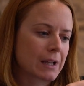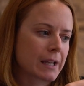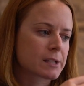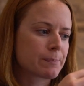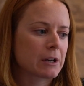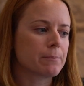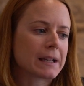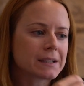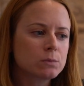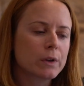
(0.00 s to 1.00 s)

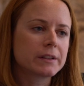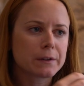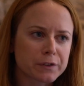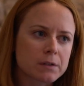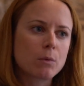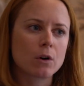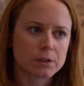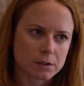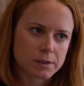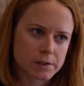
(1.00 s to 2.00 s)
experimented with different
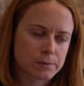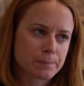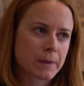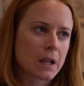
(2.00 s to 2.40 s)
models.